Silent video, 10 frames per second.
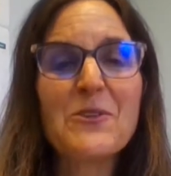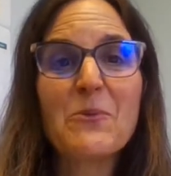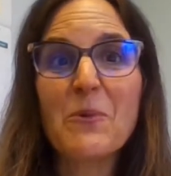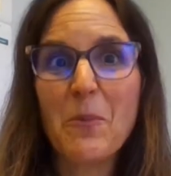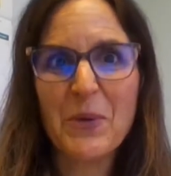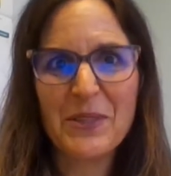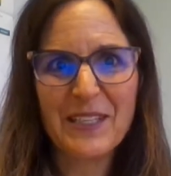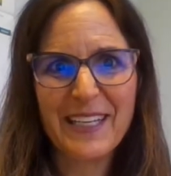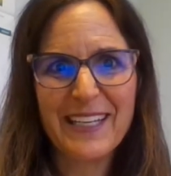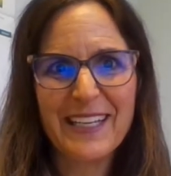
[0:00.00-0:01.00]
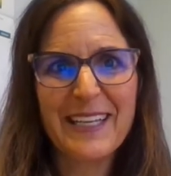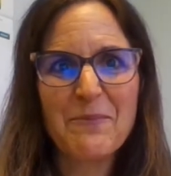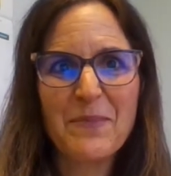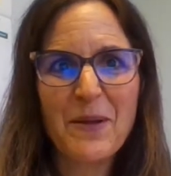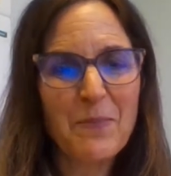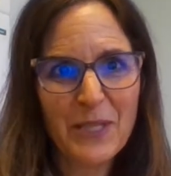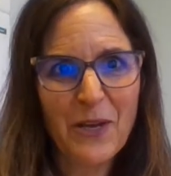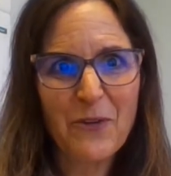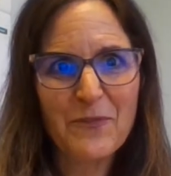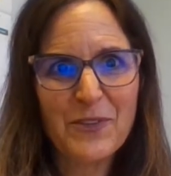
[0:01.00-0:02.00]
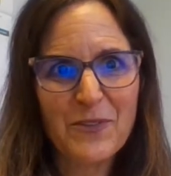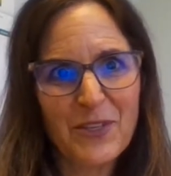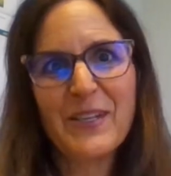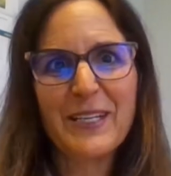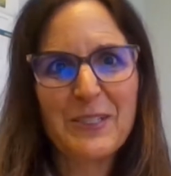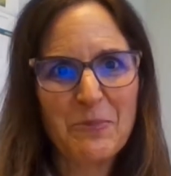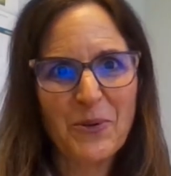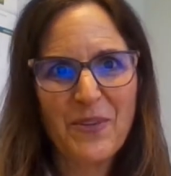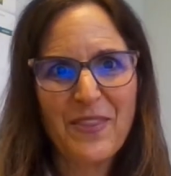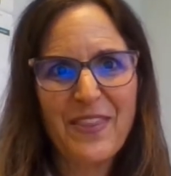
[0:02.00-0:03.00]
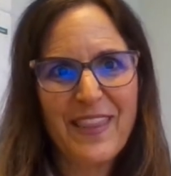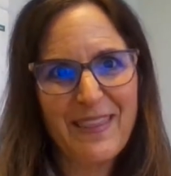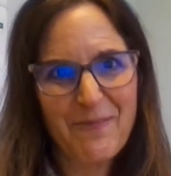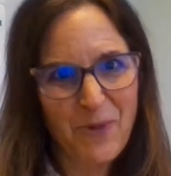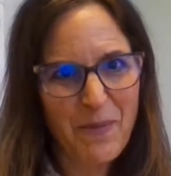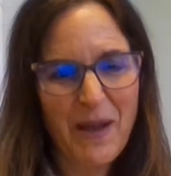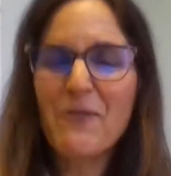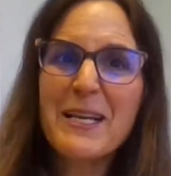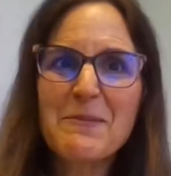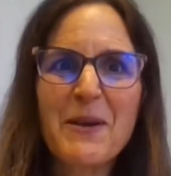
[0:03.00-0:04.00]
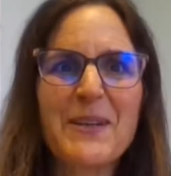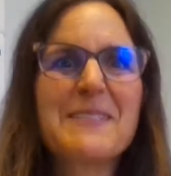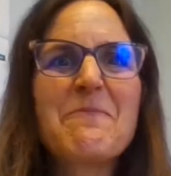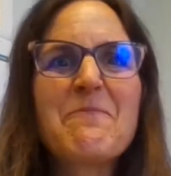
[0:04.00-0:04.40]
so we will put the link in below so that you can explore more about raspberries.